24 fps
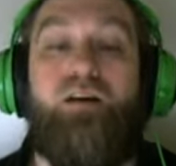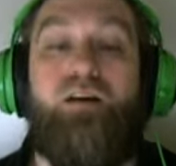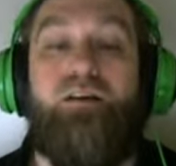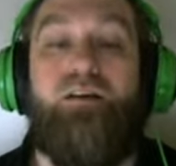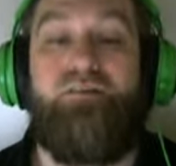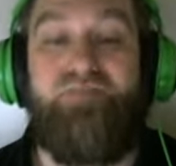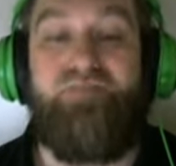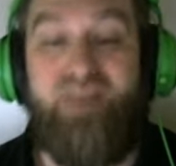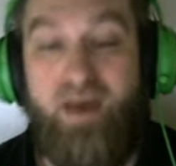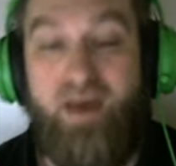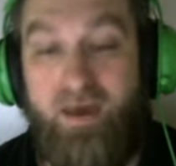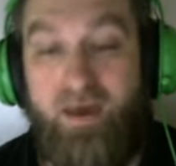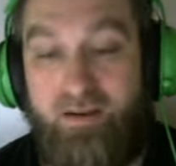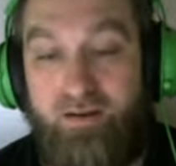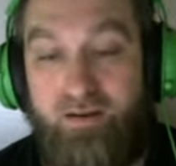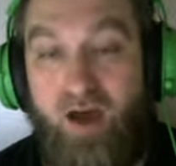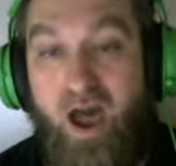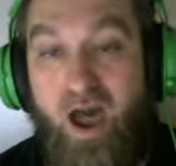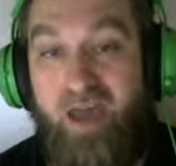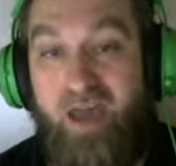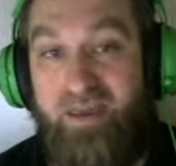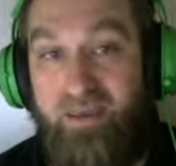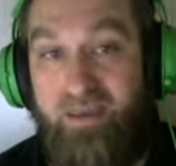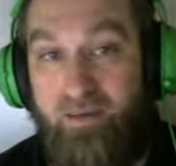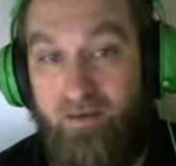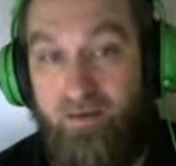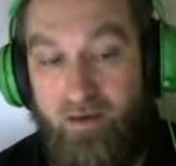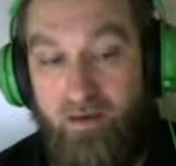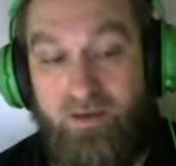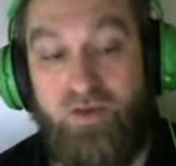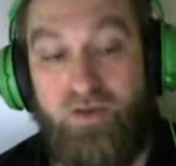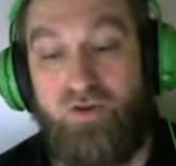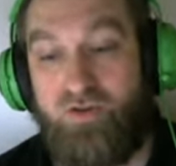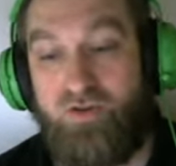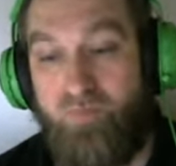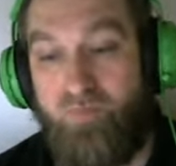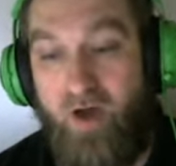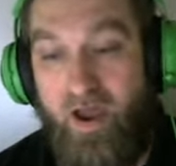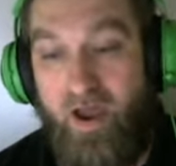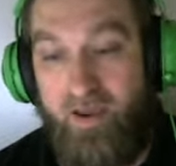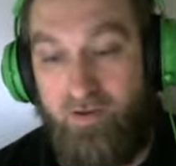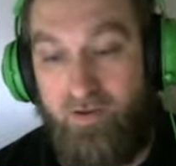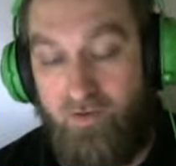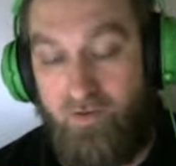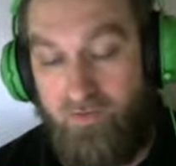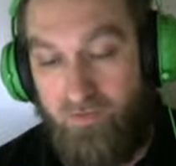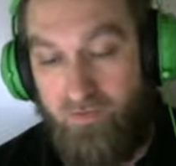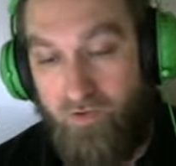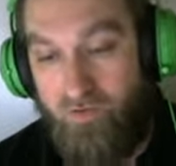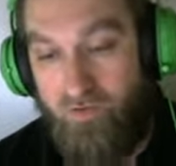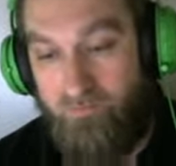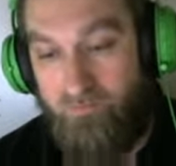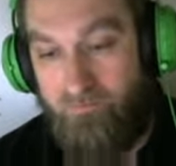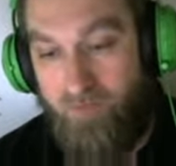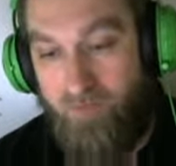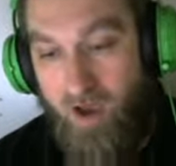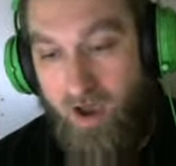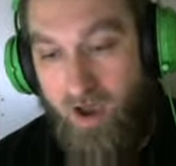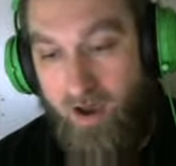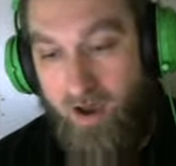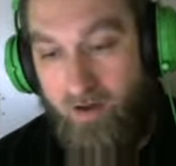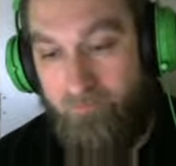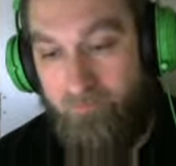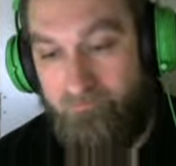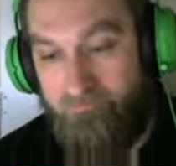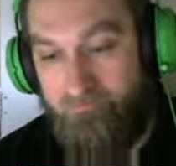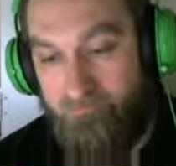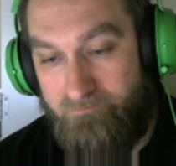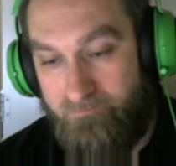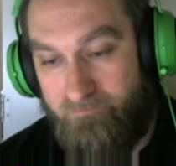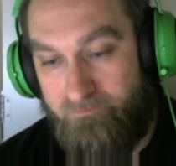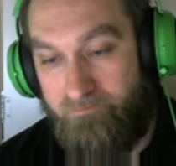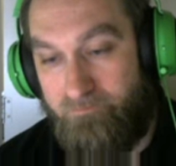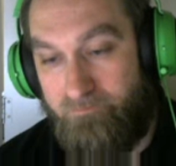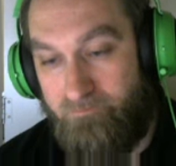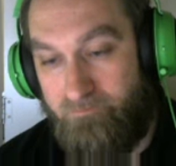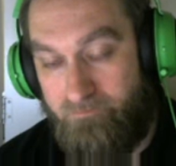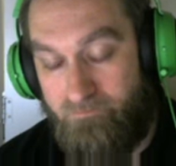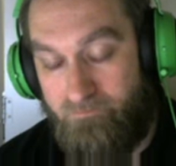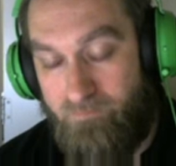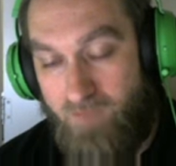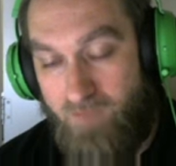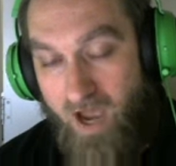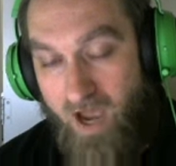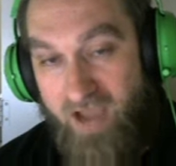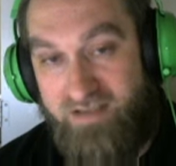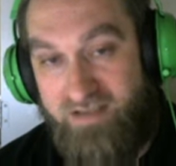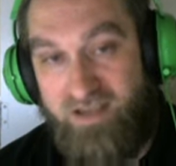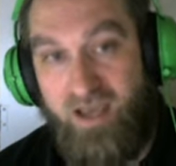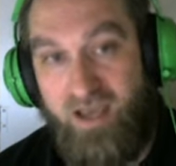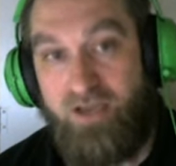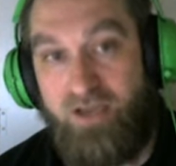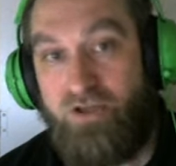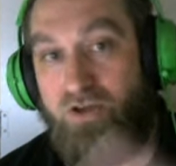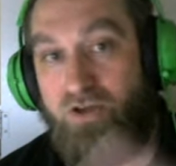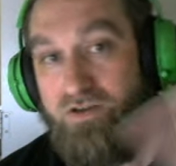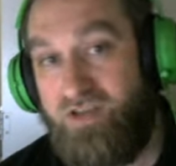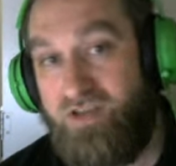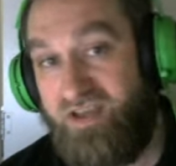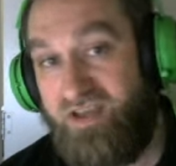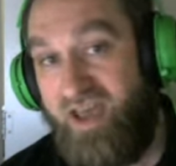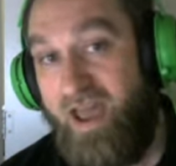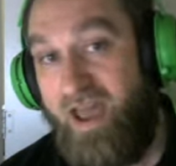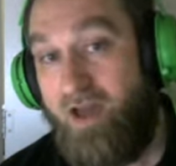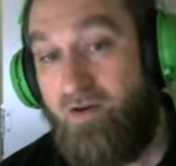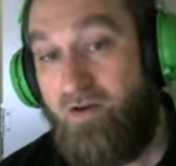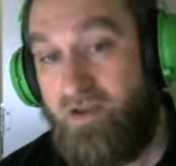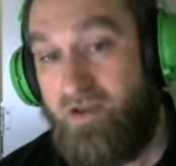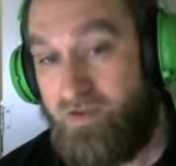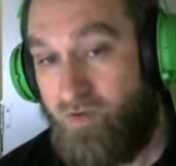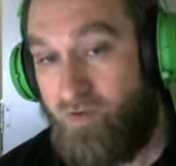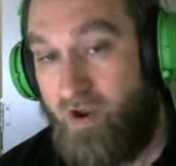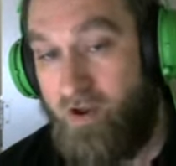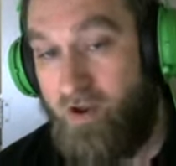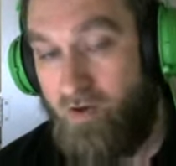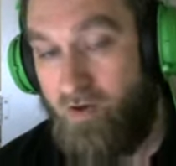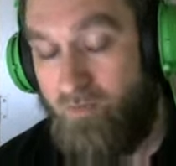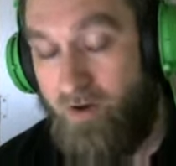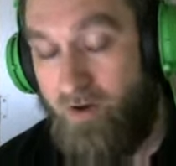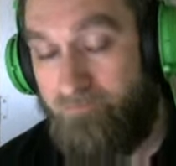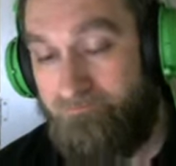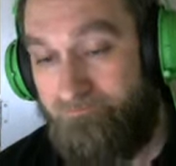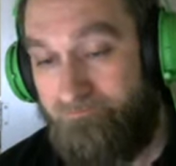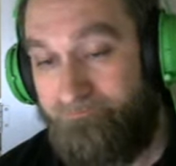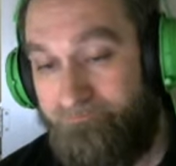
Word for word: Then I used my um, Ice Age to KO his Ryuma.